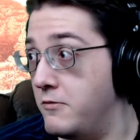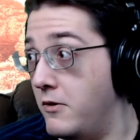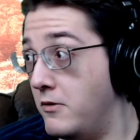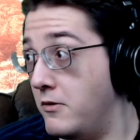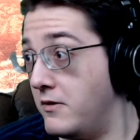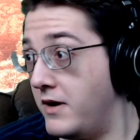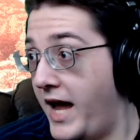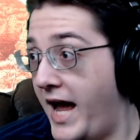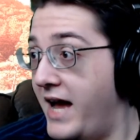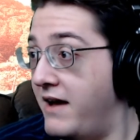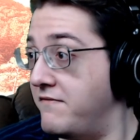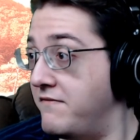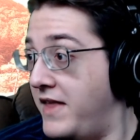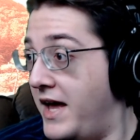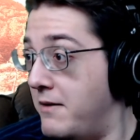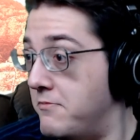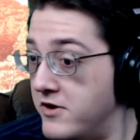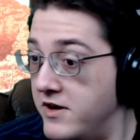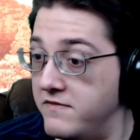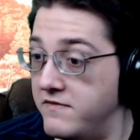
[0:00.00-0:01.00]
won't have
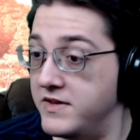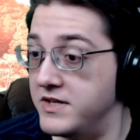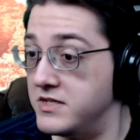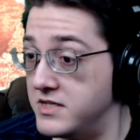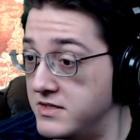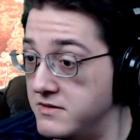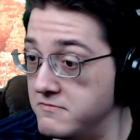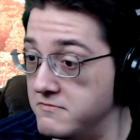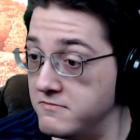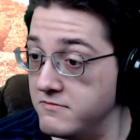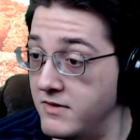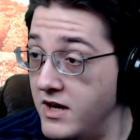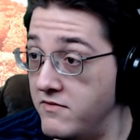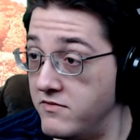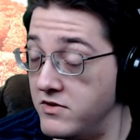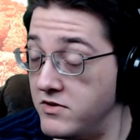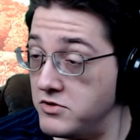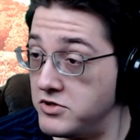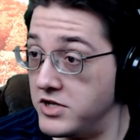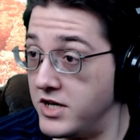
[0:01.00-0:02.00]
that previous
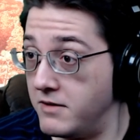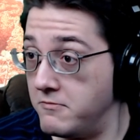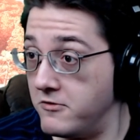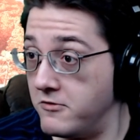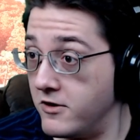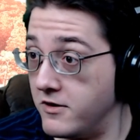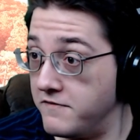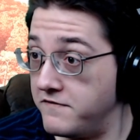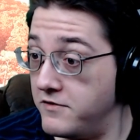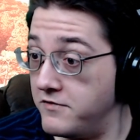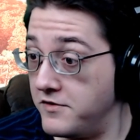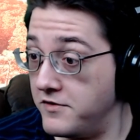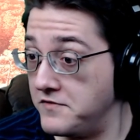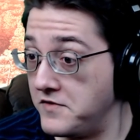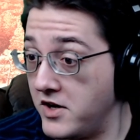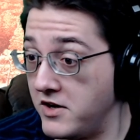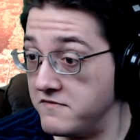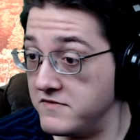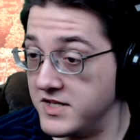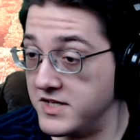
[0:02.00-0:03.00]
evolution anymore if you've
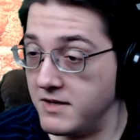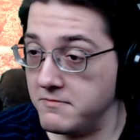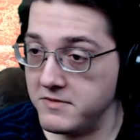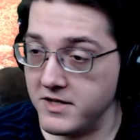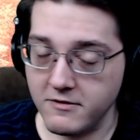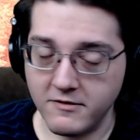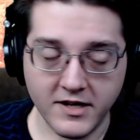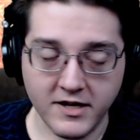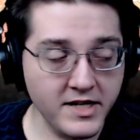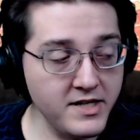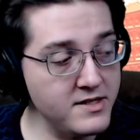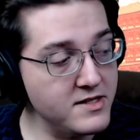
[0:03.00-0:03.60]
evolved something, right?